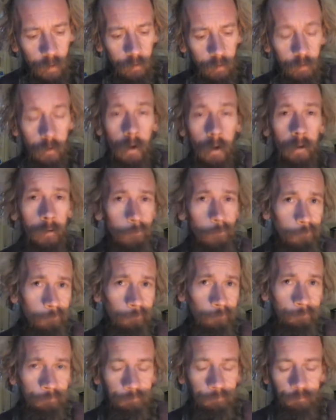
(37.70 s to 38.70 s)
So,
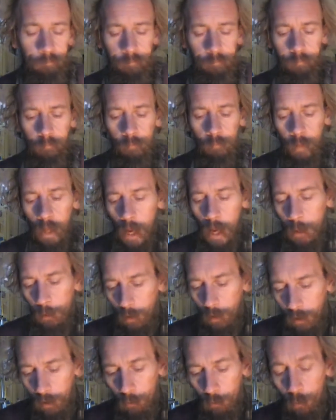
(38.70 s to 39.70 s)

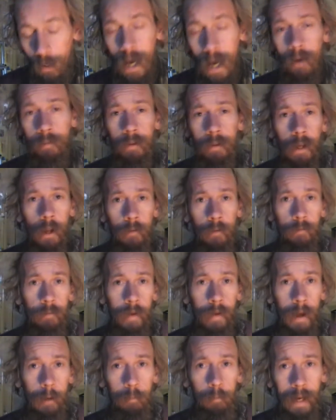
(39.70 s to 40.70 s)
anyway, we have an
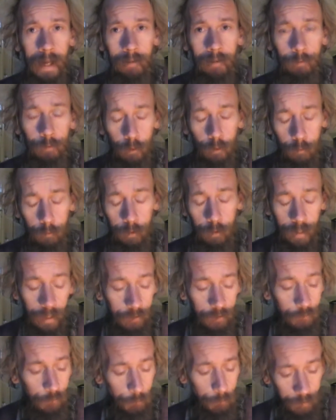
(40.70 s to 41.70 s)
unfair platform, but
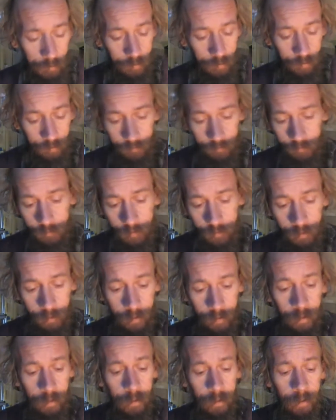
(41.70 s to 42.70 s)
that's the way it is.
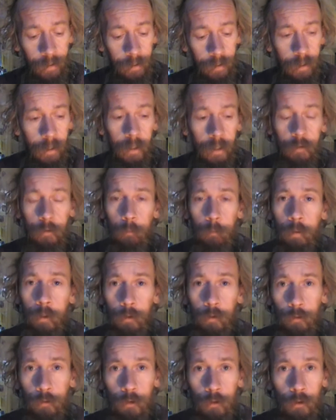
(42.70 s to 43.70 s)
I
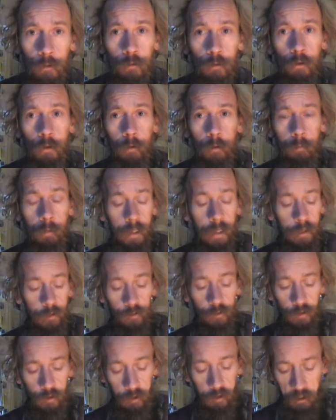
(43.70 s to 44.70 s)
suppose YouTube need
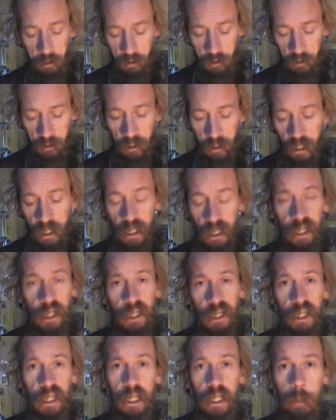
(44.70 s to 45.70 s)
to
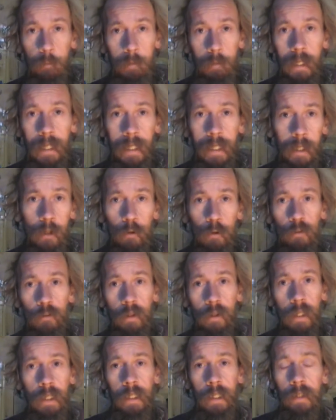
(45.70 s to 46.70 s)
keep legal,
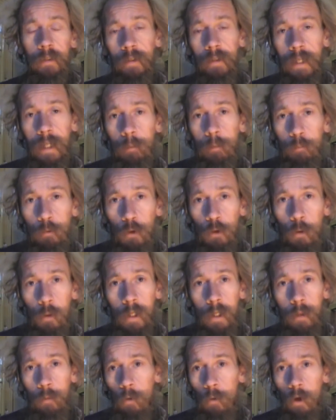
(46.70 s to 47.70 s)
so they need to keep
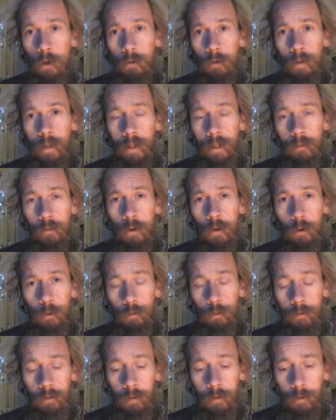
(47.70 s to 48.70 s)
doing what they're
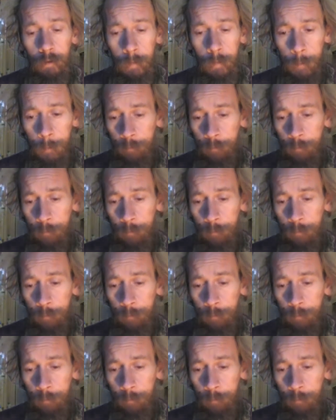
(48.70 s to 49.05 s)
told to.